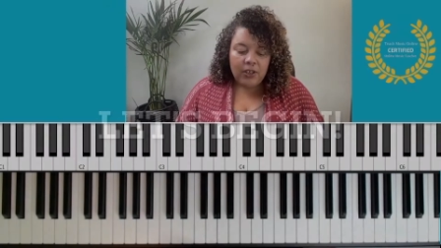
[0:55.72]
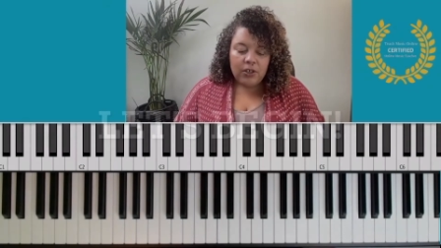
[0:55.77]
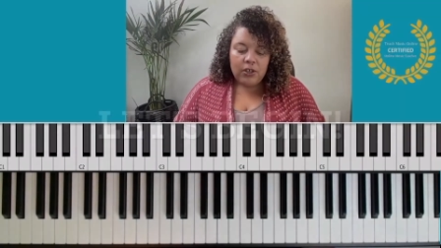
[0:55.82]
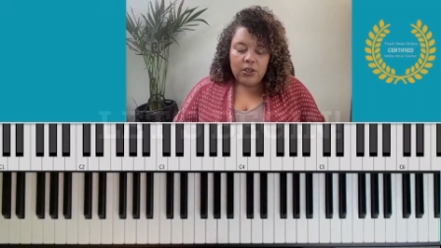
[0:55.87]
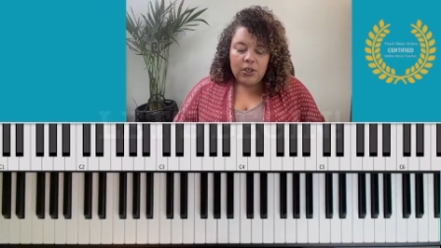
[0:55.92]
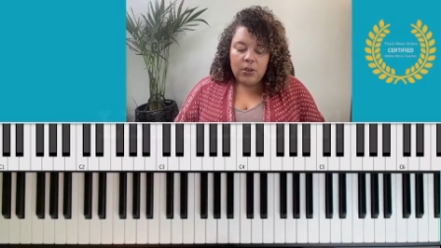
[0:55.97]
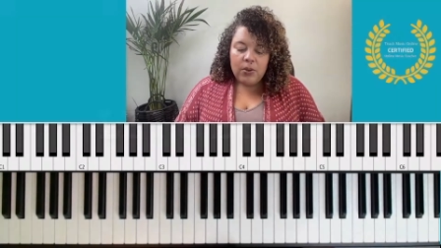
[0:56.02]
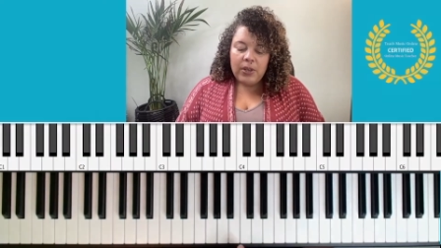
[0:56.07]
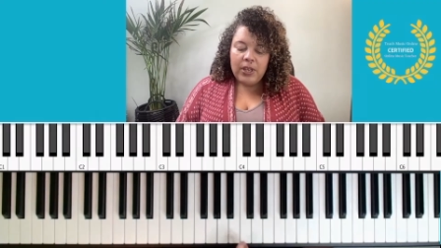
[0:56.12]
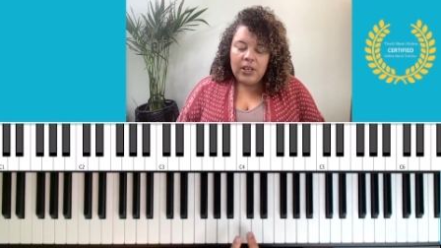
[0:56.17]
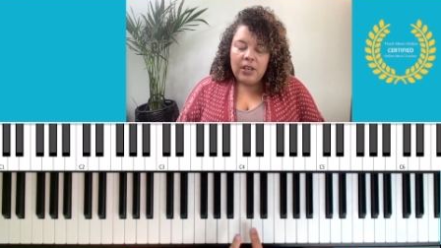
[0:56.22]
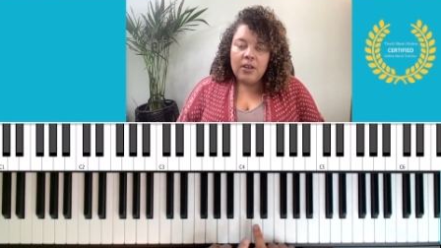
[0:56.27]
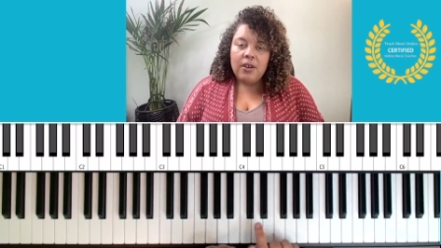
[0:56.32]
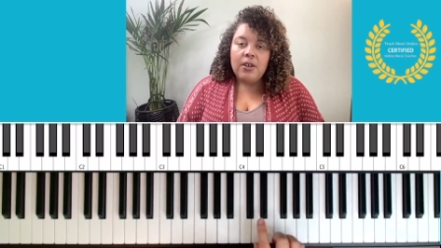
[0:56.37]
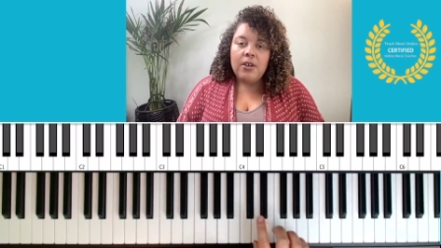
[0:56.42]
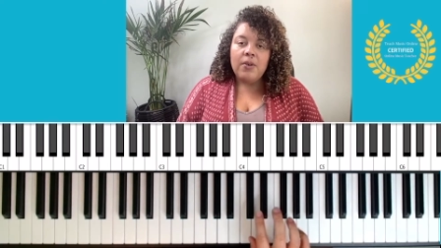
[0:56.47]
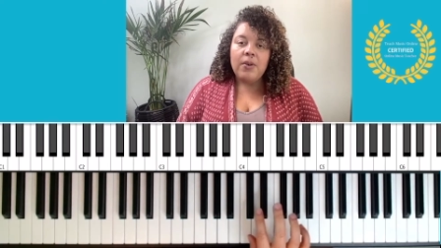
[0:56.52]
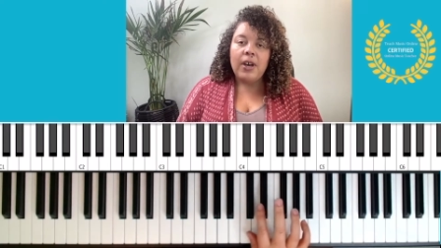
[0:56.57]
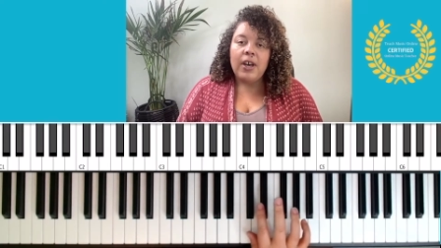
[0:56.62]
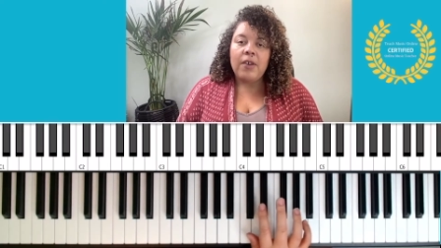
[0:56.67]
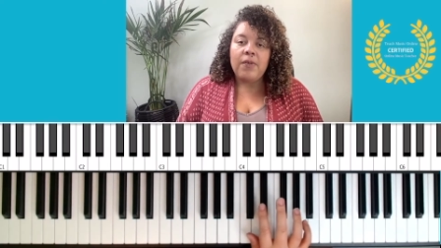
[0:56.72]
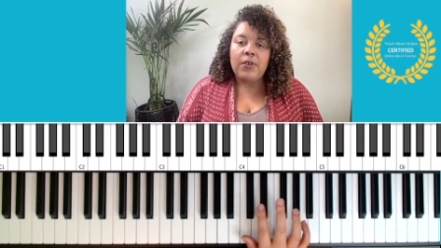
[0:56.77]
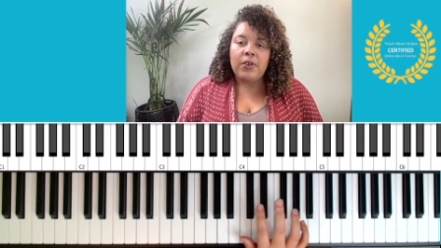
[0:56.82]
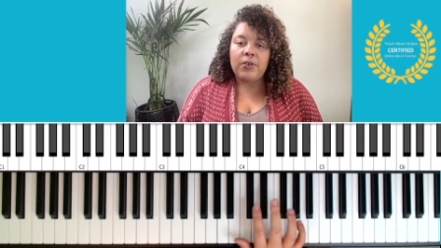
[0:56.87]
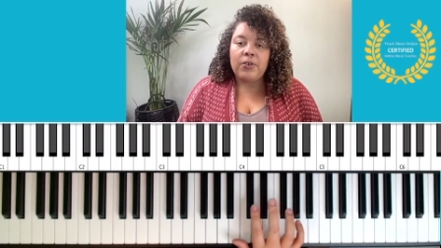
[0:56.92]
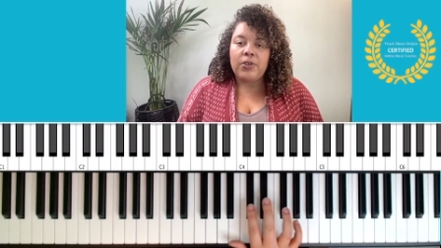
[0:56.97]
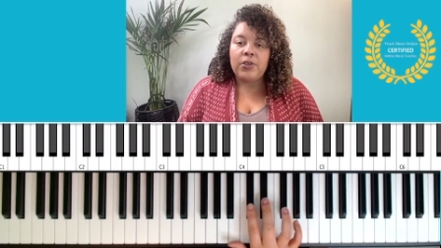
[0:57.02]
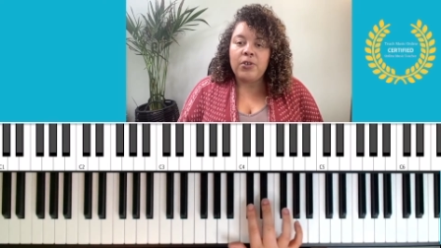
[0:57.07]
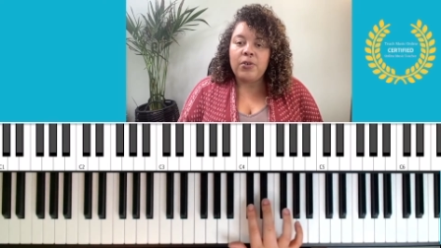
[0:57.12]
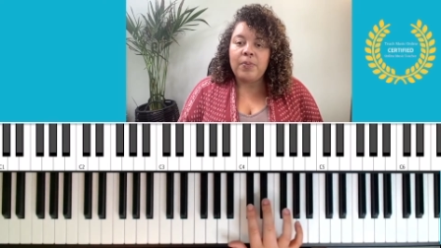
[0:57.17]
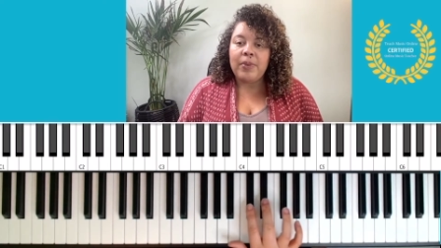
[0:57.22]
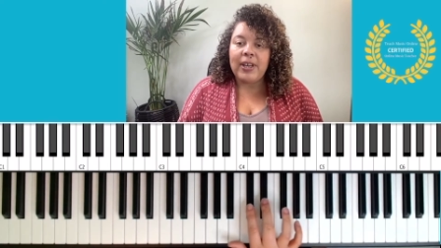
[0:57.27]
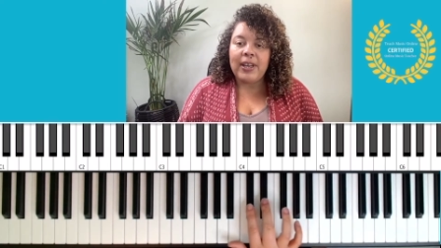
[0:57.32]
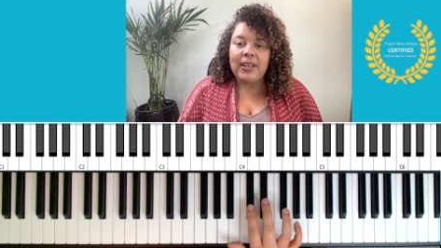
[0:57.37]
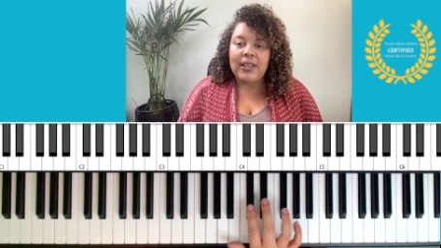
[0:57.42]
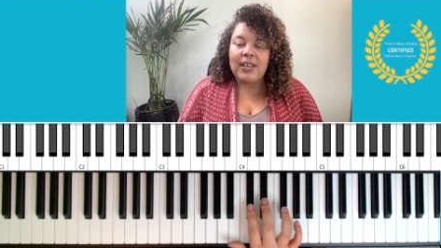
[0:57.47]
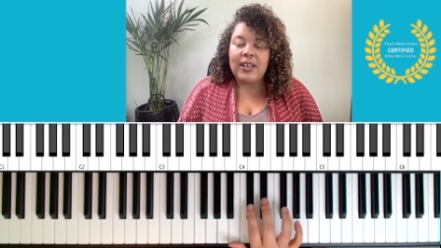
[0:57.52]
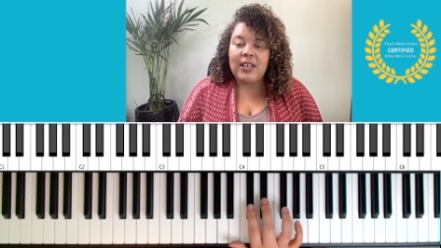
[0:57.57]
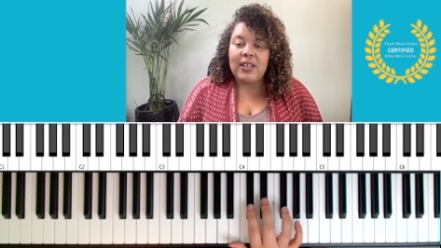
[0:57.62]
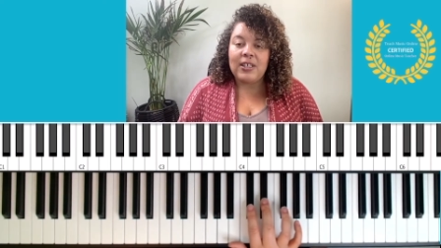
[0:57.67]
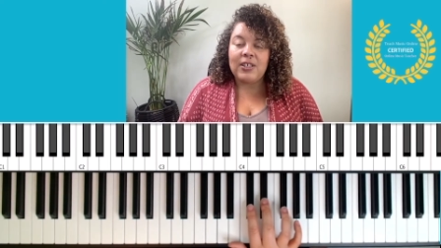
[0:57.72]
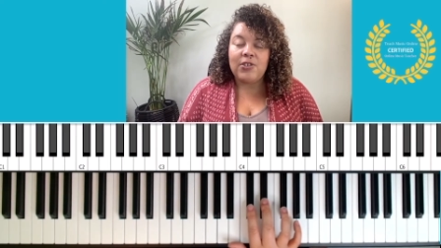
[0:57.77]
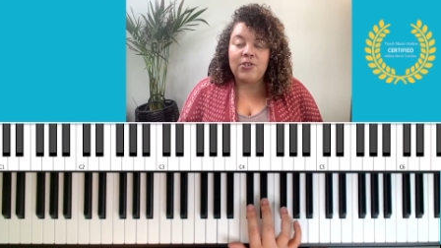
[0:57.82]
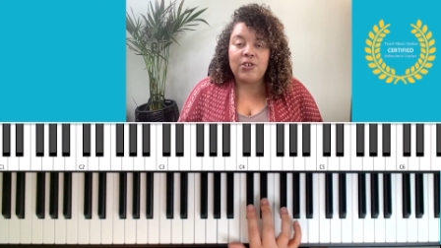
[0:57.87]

So here you have your two black keys.